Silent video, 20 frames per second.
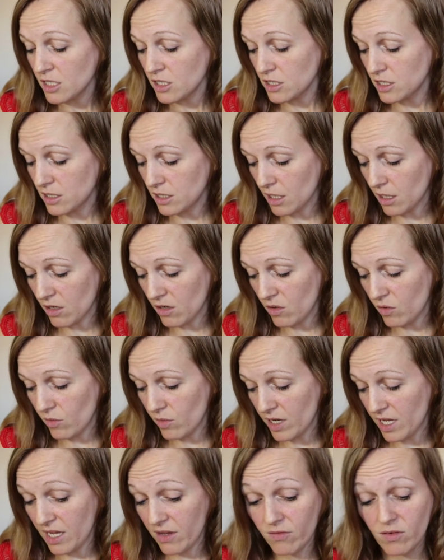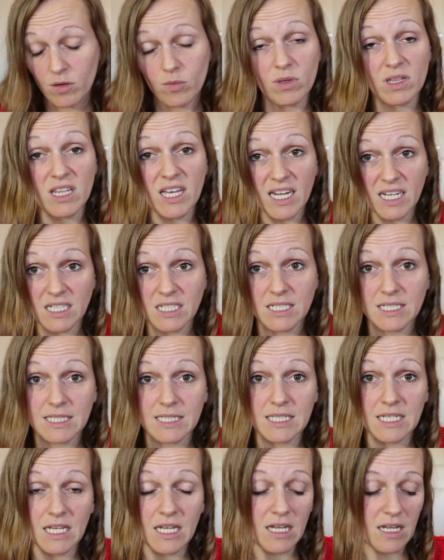so if you would like to
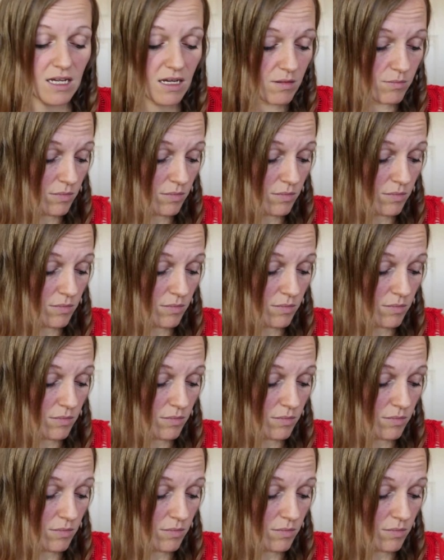see